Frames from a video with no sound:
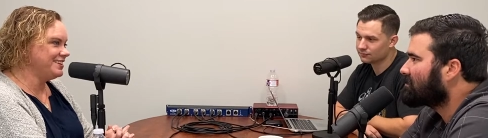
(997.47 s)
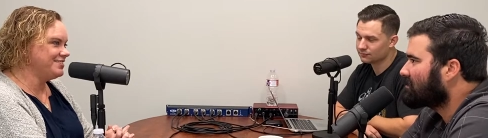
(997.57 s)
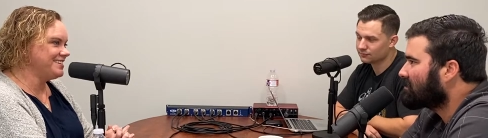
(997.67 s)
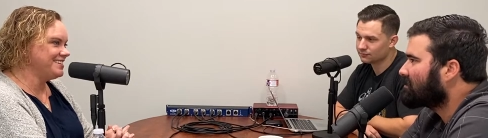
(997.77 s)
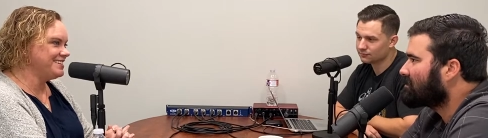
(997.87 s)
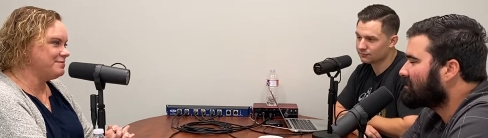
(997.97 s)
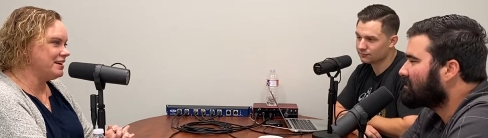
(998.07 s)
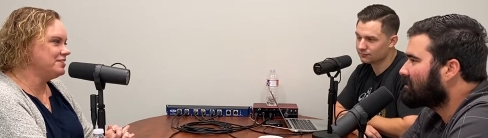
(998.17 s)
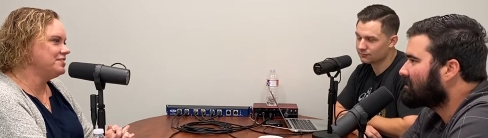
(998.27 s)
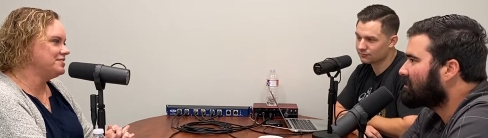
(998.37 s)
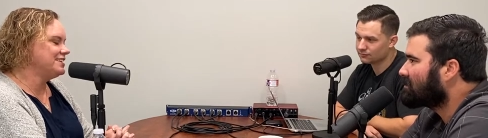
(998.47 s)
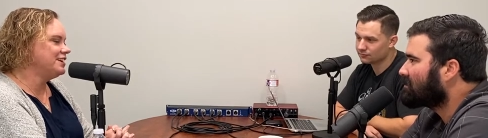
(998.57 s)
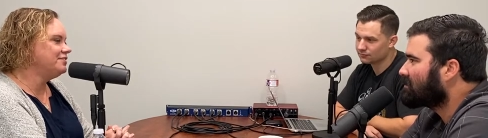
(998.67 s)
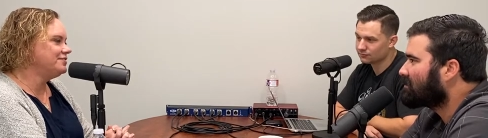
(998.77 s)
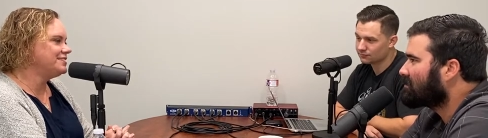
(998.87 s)
Speaker 1: to use it to better
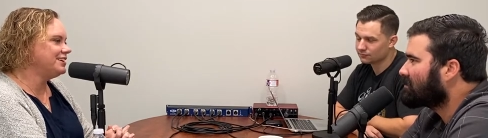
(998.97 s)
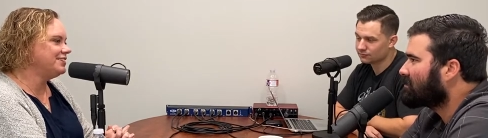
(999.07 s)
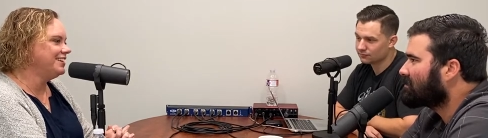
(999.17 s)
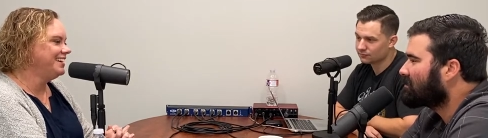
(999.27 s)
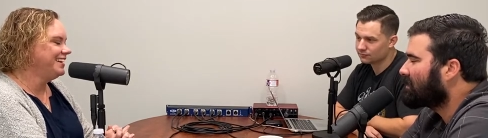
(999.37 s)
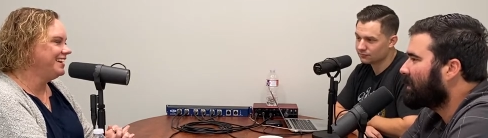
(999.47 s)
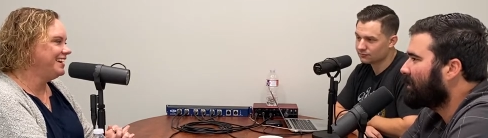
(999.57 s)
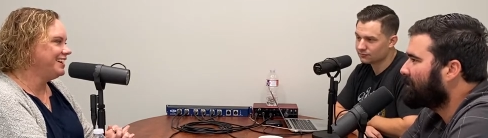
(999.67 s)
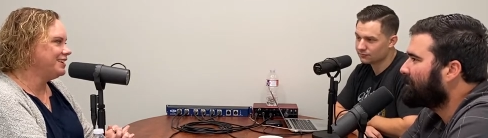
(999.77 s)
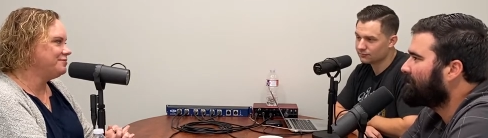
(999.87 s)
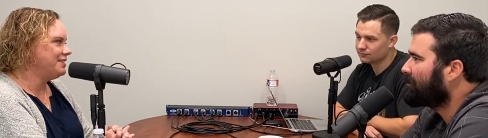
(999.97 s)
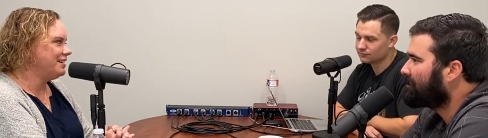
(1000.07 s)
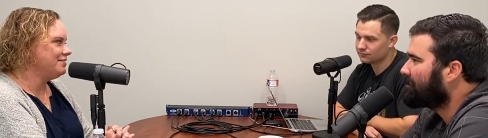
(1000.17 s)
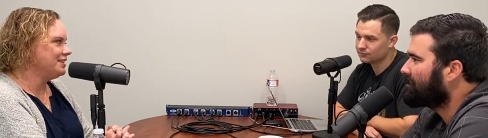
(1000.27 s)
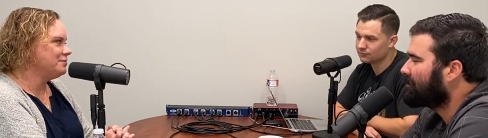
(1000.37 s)
yourself. So, yeah. um, I
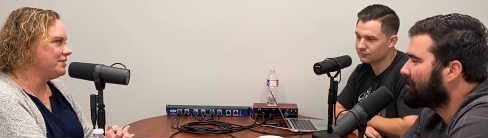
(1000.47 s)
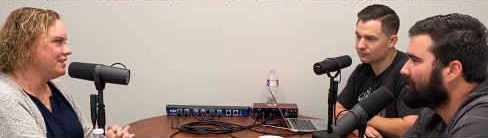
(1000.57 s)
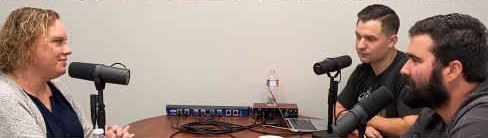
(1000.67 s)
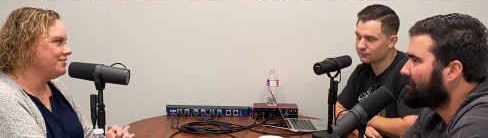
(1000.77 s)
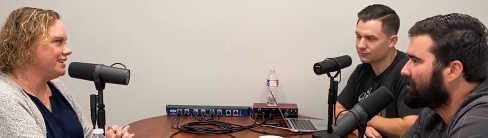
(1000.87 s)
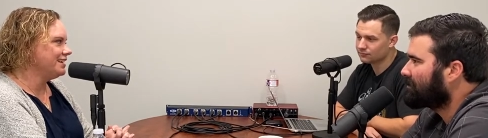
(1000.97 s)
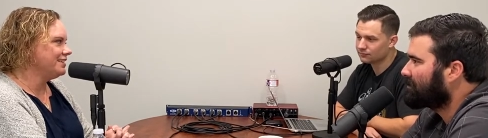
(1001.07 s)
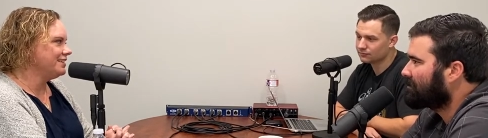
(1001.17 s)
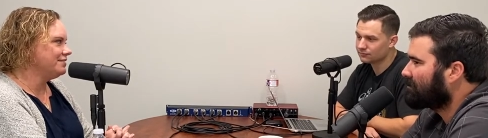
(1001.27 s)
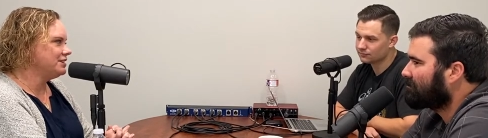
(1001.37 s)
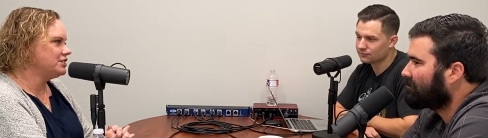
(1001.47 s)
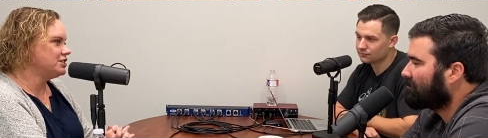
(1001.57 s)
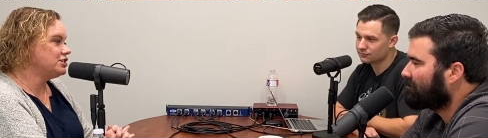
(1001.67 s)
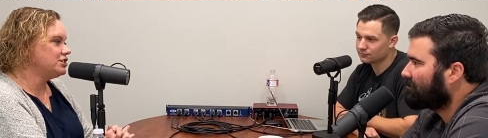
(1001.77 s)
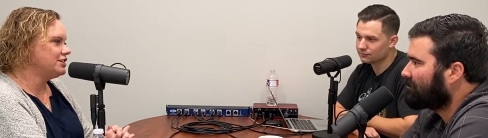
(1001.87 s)
really believe that that we
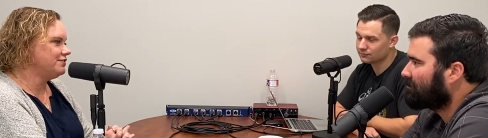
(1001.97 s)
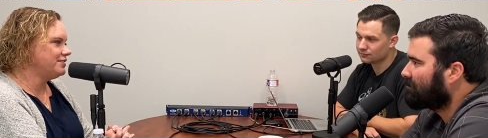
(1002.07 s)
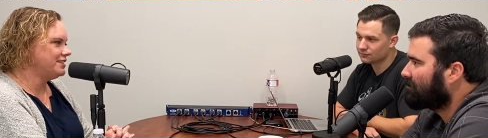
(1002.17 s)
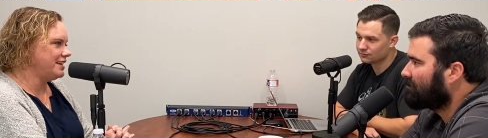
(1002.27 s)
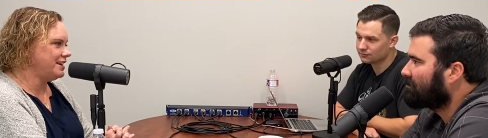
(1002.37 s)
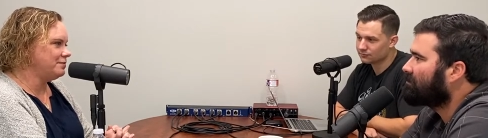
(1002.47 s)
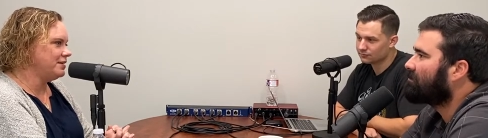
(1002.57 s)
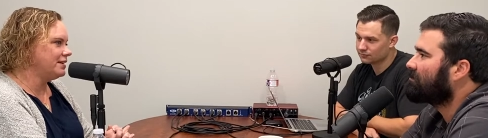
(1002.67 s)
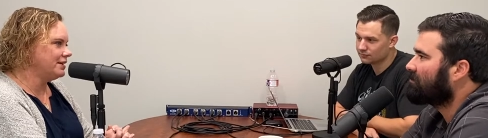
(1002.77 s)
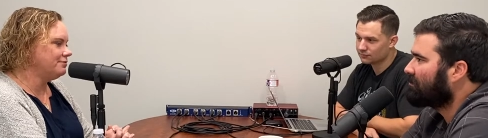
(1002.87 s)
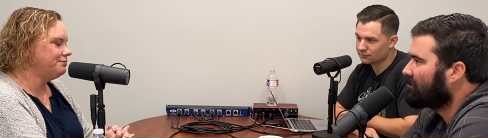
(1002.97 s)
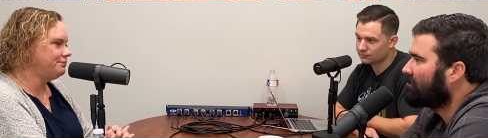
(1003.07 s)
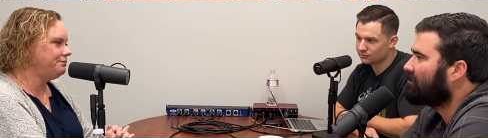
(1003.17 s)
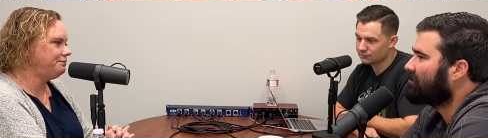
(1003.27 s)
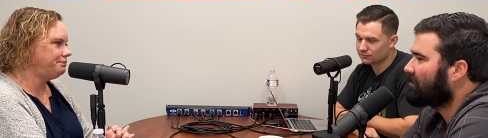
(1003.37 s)
should shift that
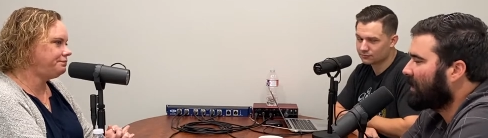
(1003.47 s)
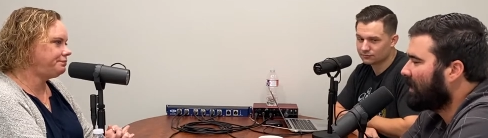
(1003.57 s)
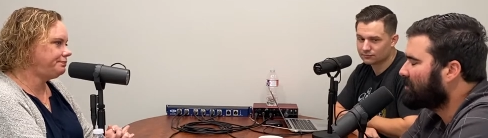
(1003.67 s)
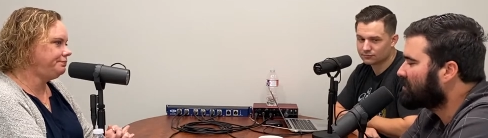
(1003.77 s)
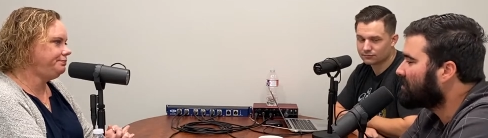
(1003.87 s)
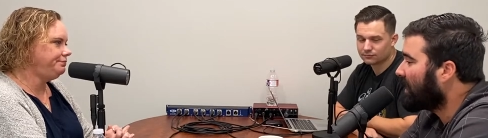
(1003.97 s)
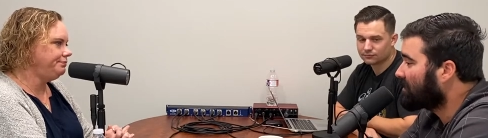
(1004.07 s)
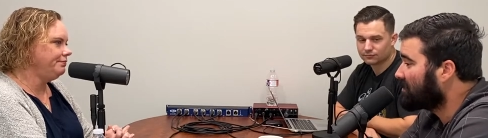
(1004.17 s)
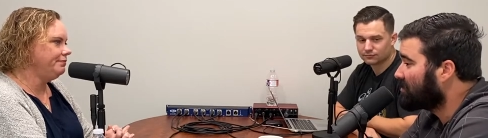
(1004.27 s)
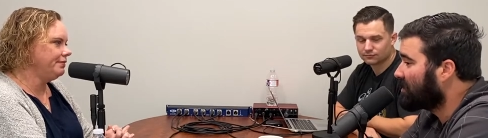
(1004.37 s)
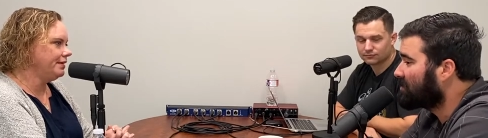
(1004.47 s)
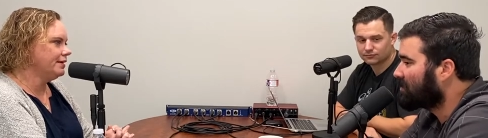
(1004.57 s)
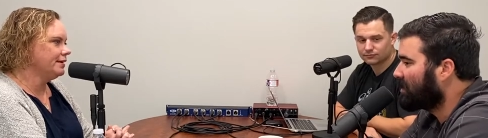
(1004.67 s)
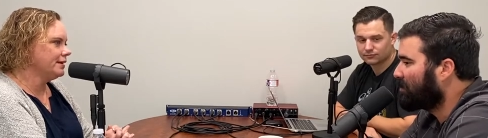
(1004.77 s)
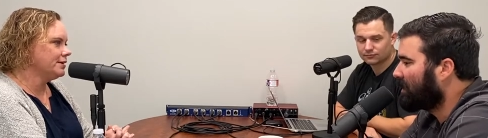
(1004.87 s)
opinion.
Speaker 2: Mm. Yeah, I was actually just
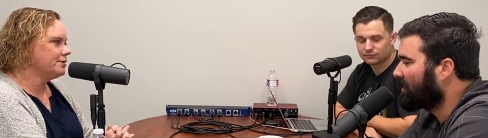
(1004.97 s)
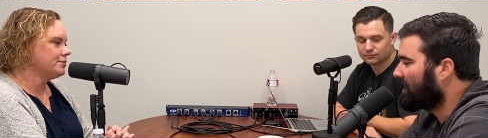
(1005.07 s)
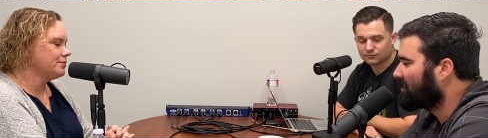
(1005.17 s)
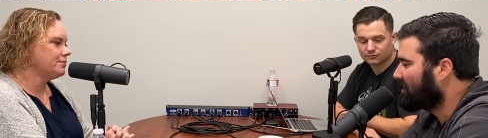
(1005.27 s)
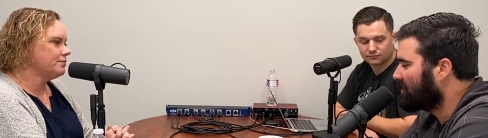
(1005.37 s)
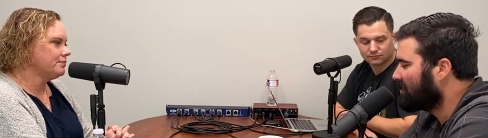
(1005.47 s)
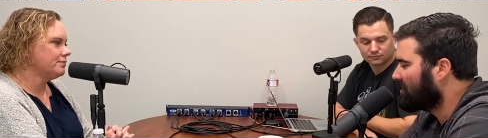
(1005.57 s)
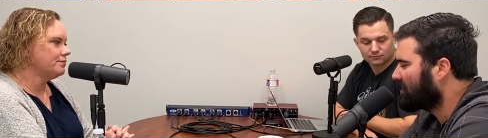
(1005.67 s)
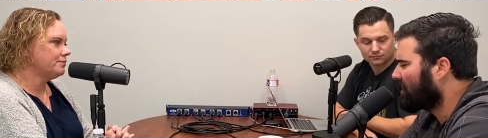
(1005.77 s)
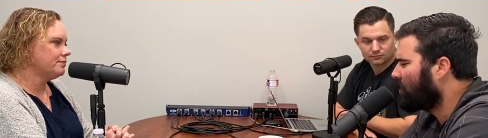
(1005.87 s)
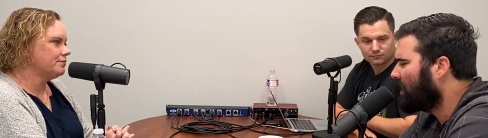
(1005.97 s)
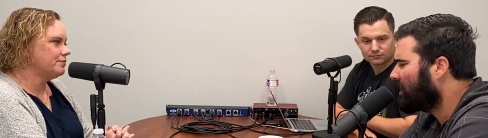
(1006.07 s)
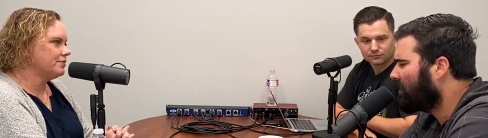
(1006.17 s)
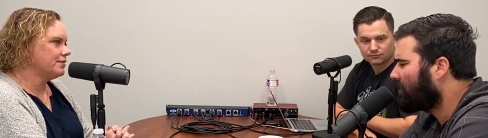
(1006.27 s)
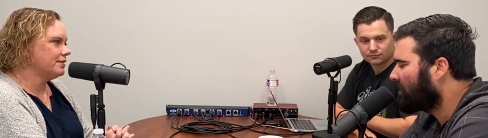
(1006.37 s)
on a podcast, and she's like, "Why do
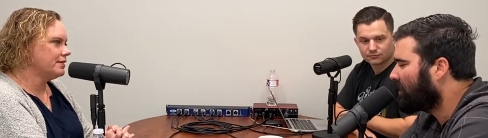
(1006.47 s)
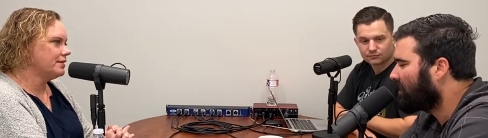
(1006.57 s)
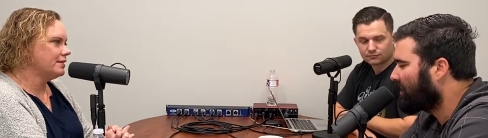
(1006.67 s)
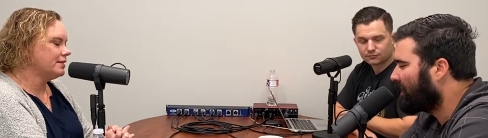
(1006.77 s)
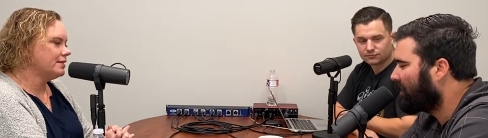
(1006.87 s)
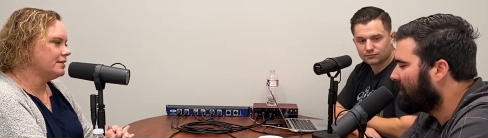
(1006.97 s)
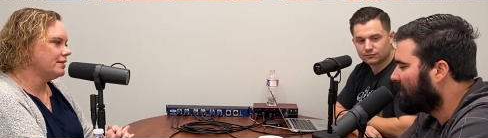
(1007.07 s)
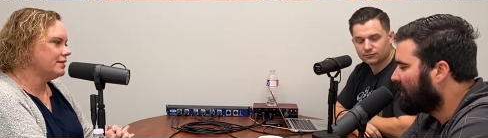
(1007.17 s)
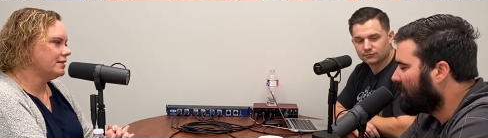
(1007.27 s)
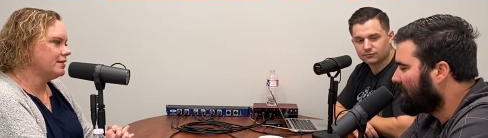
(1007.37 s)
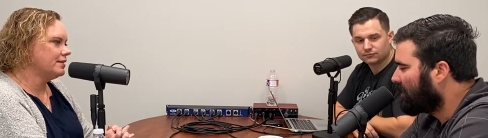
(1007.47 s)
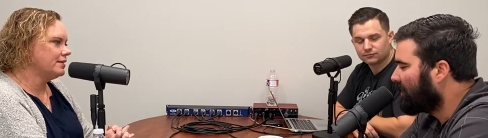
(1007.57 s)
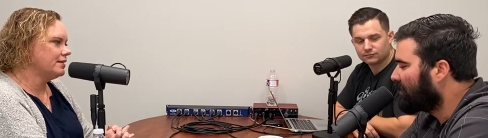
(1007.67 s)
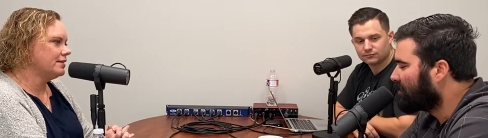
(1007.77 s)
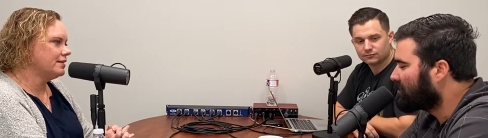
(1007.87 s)
you think that
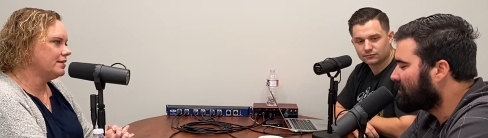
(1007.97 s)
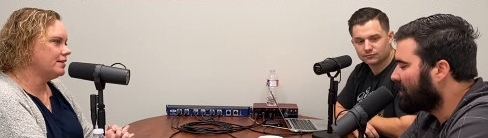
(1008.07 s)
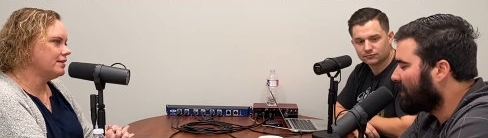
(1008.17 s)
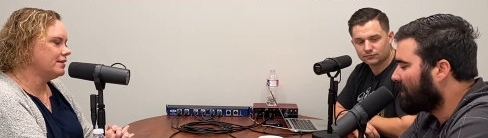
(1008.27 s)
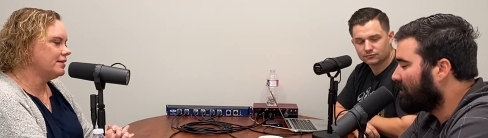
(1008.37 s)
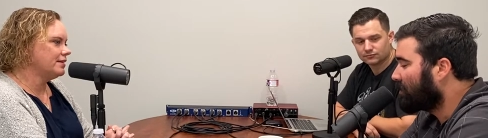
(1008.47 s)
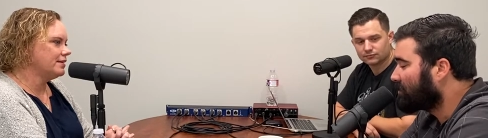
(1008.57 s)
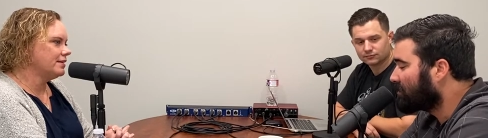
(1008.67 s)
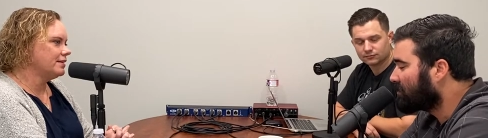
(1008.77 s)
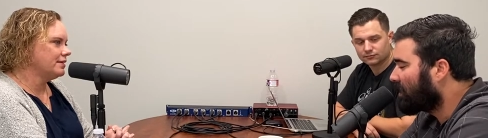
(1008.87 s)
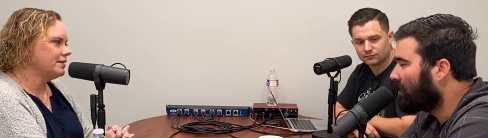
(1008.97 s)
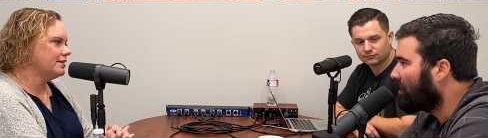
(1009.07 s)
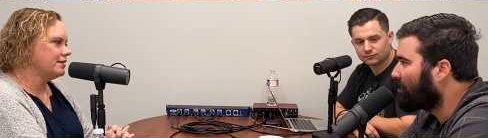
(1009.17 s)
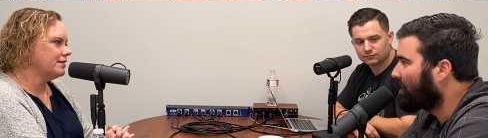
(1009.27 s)
lenders and realtors don't own